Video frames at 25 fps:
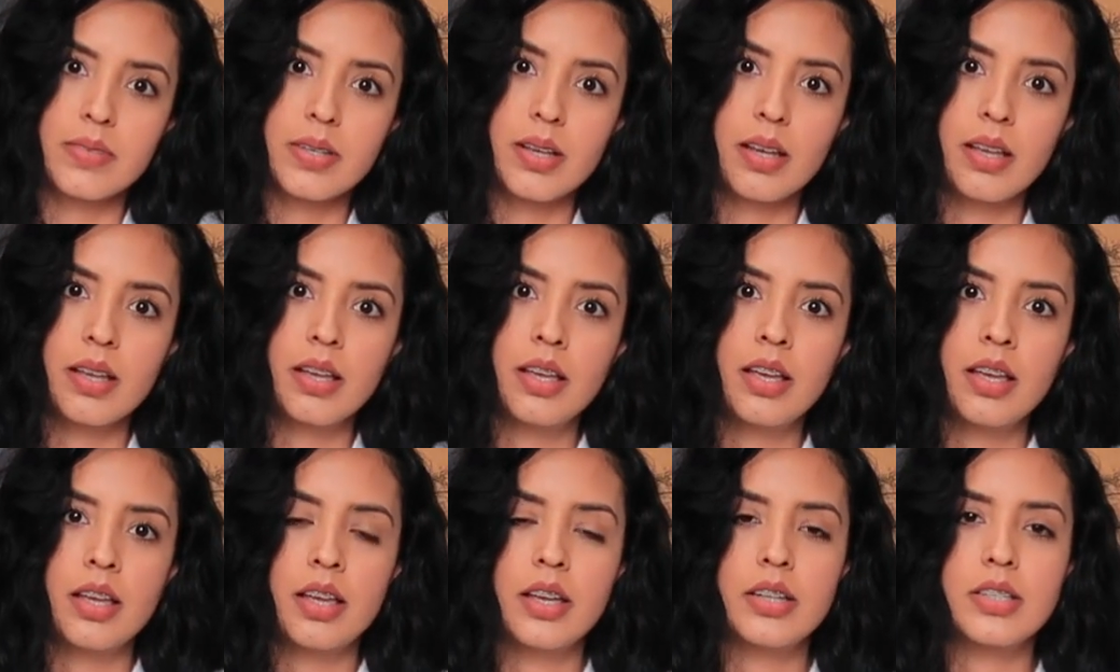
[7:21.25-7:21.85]
it
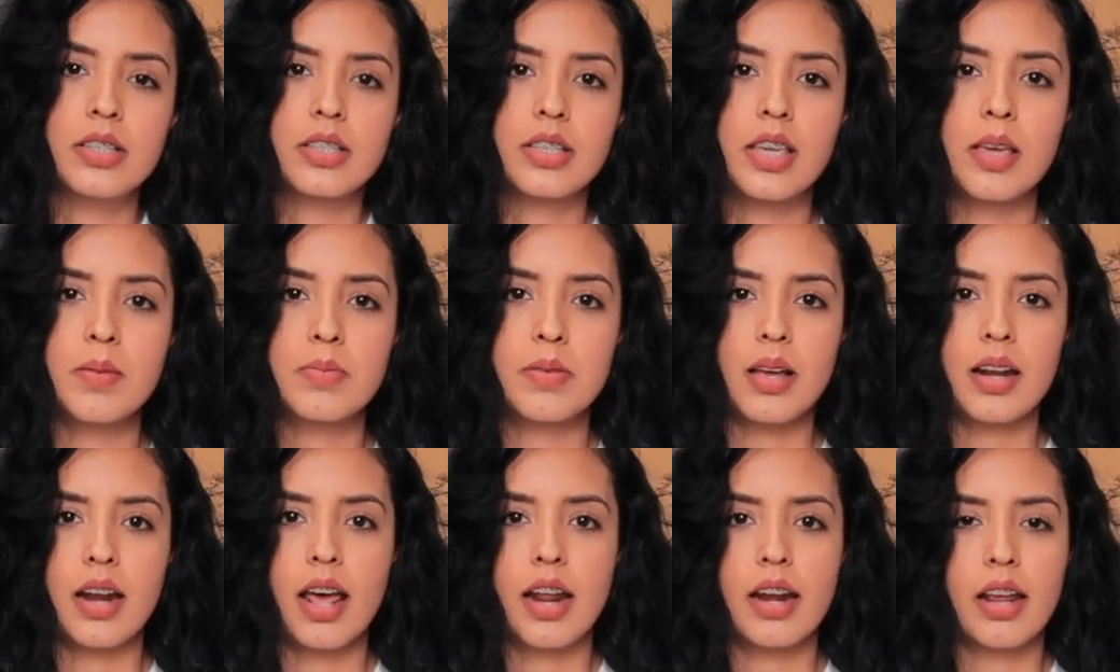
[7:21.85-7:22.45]
just
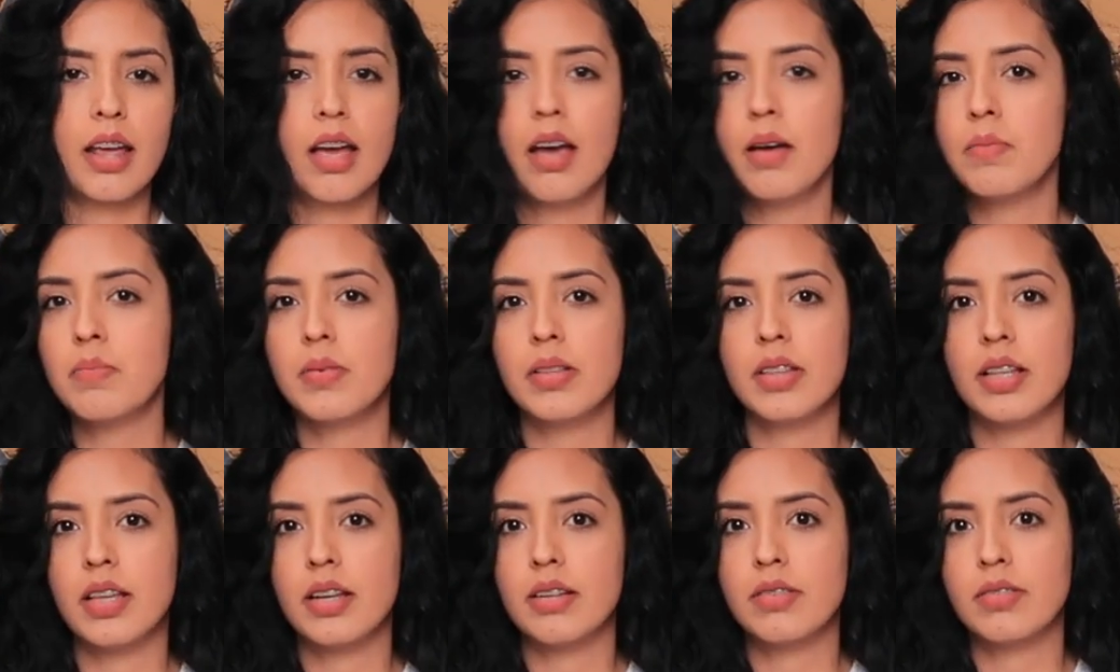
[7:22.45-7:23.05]
keeps on adding up,
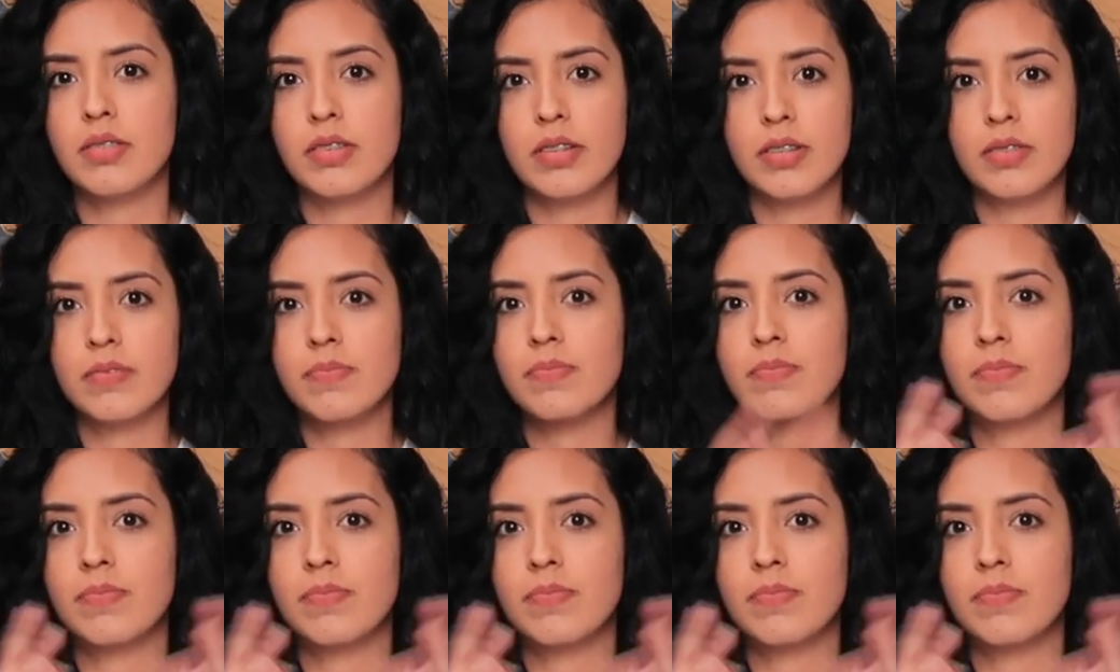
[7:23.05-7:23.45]
and then.